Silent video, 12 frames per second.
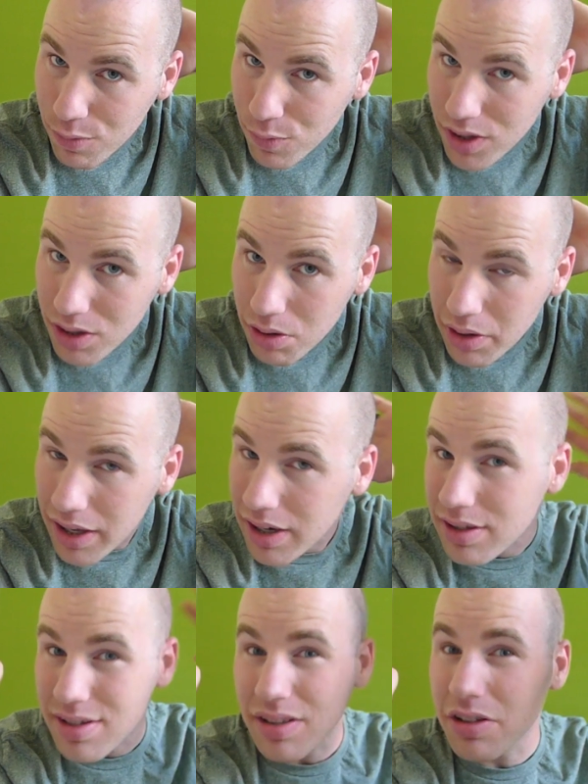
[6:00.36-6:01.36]
feel, and
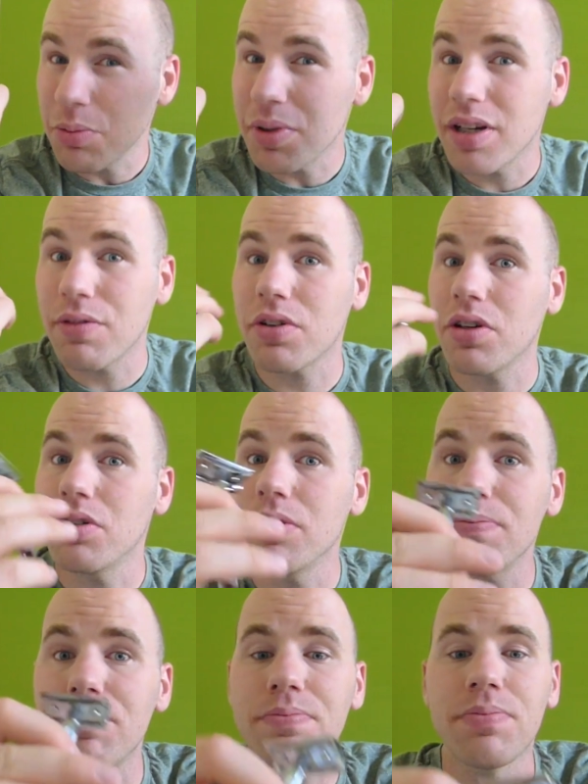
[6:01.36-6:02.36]
it's a little bit
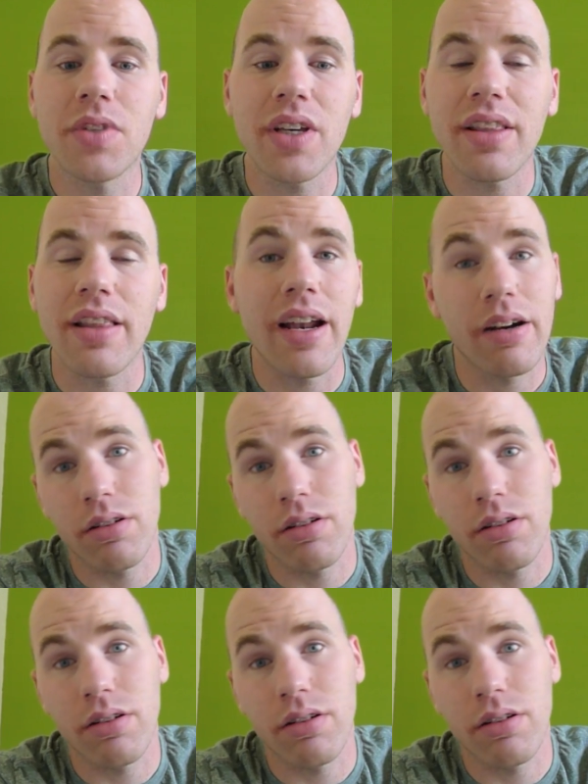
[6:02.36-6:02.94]
difficult to get that.